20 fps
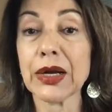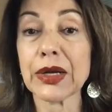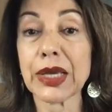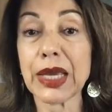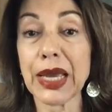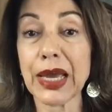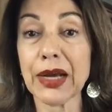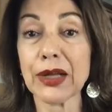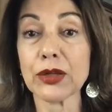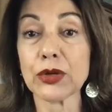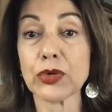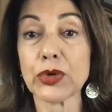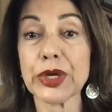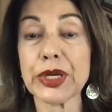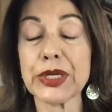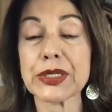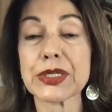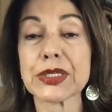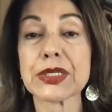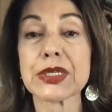
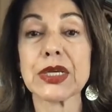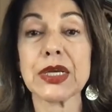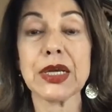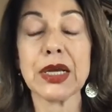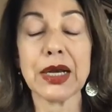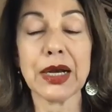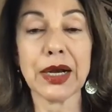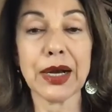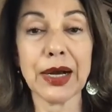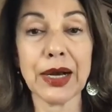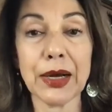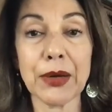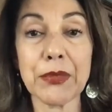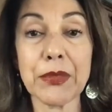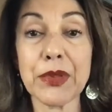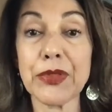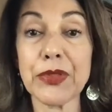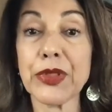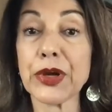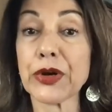calories.
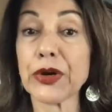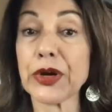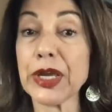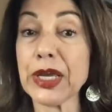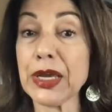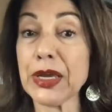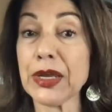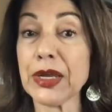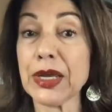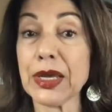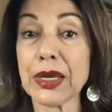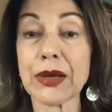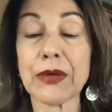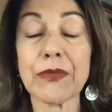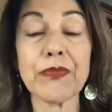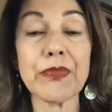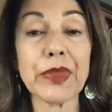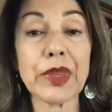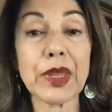They're eating